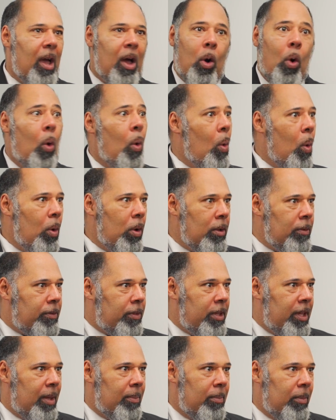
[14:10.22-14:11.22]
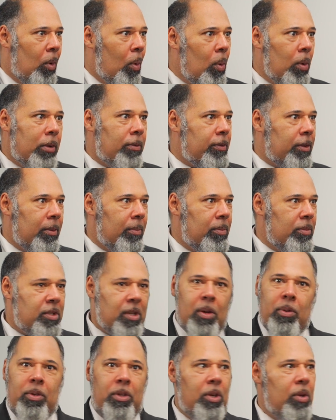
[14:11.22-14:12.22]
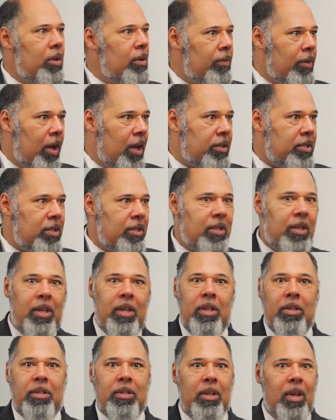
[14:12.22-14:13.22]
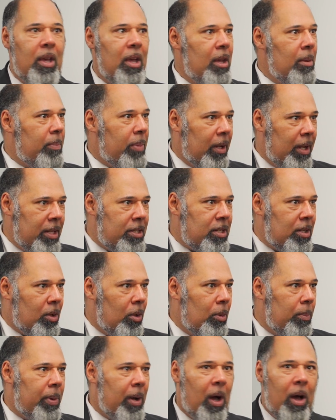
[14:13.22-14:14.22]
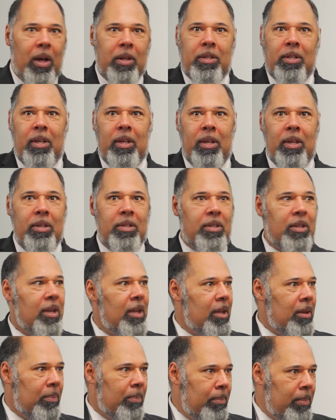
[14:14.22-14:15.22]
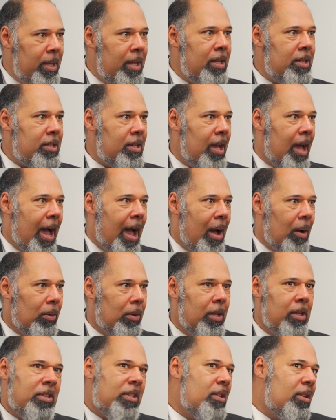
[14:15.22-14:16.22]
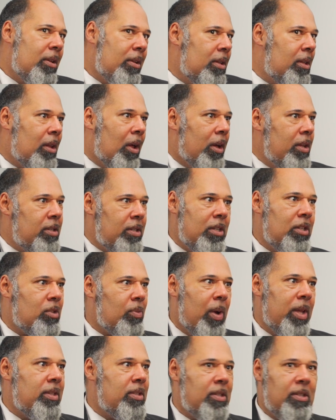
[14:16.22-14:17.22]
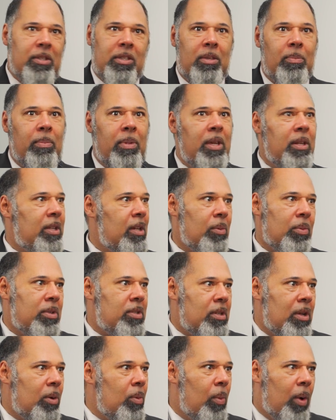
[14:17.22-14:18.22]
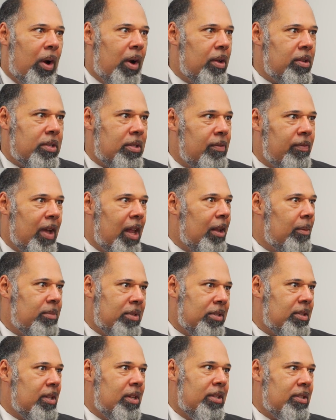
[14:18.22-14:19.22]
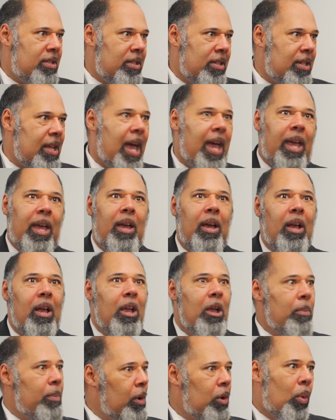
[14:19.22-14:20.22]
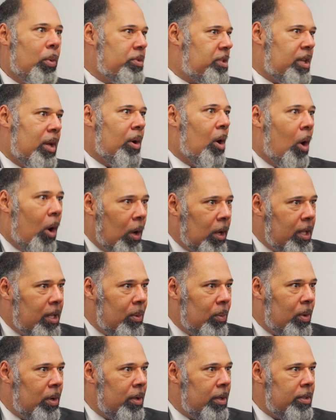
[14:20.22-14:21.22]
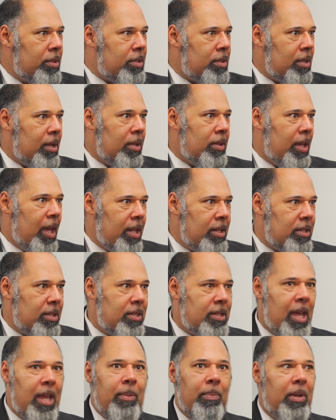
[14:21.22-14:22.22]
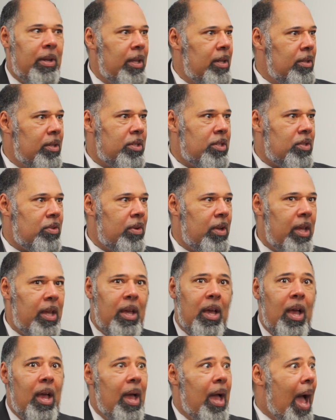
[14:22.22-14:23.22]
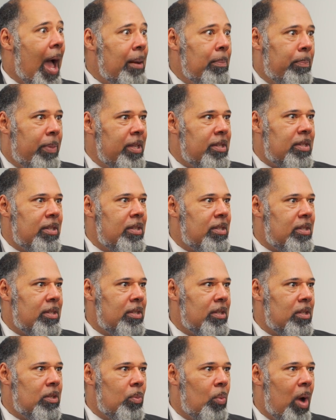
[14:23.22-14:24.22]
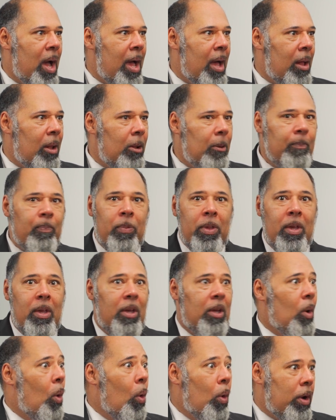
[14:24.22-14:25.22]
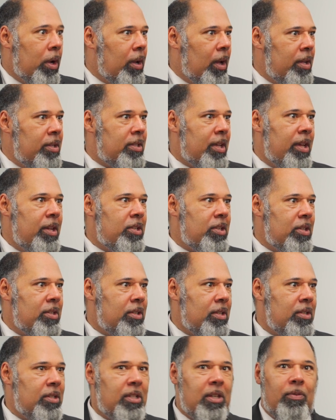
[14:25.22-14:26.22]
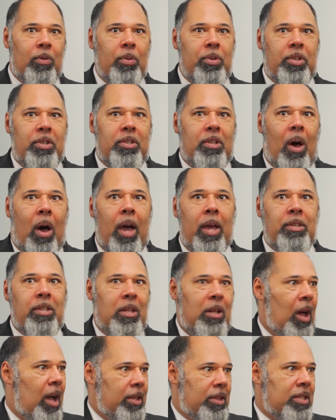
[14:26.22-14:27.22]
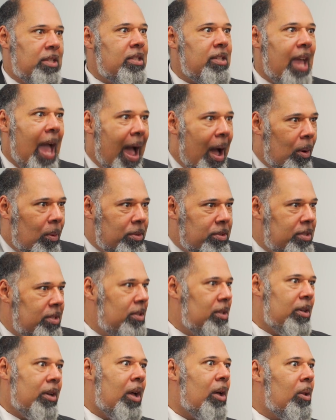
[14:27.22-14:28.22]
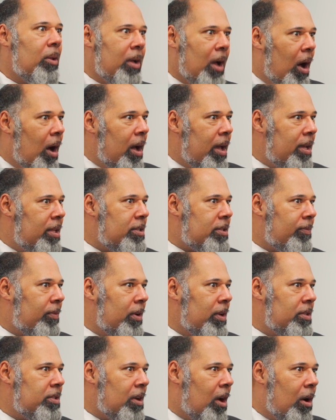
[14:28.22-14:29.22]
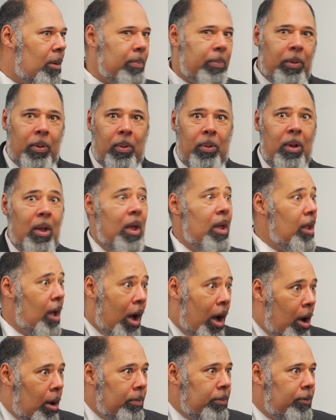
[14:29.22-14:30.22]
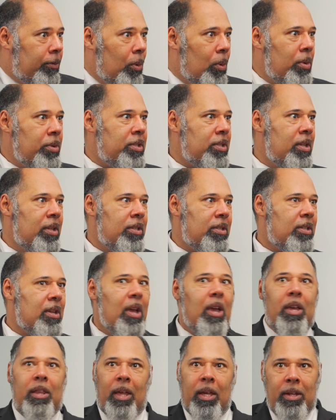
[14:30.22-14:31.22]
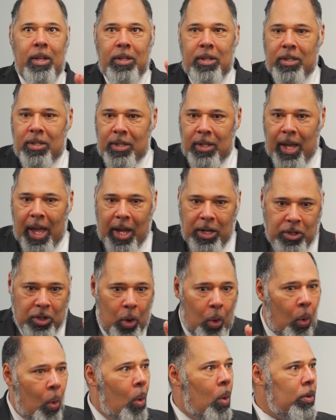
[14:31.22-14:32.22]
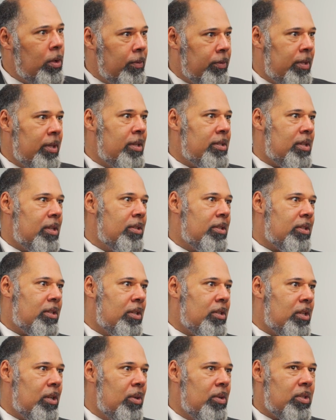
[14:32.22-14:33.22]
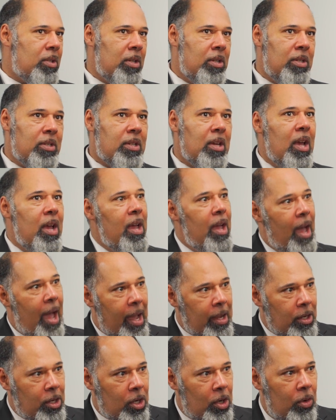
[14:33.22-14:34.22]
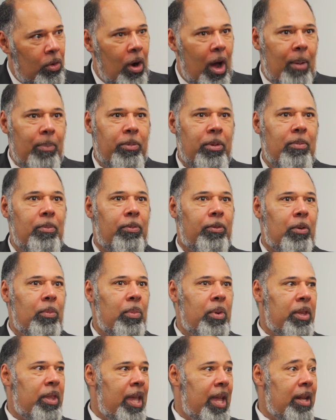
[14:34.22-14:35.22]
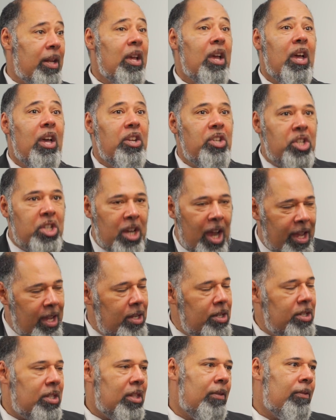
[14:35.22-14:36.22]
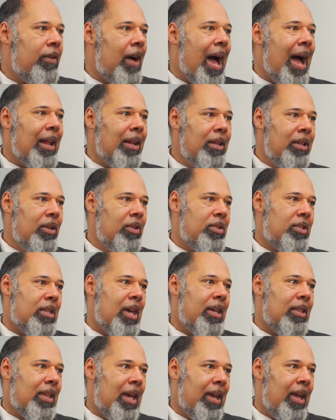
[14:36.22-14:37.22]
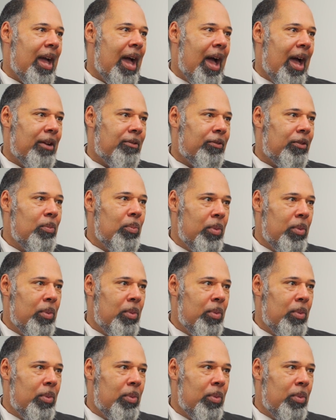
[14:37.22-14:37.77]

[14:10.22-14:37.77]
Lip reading: All of them. So universities, political parties, media outlets, and in the 1920s the media was nowhere as developed as it is today, but also Hollywood, the entertainment industry, and businesses as well, organisations in civil society like the Scouts and the Girl Guides, for example, armed forces. They needed to get into all of these institutions and corrupt them from within, change the values that they had from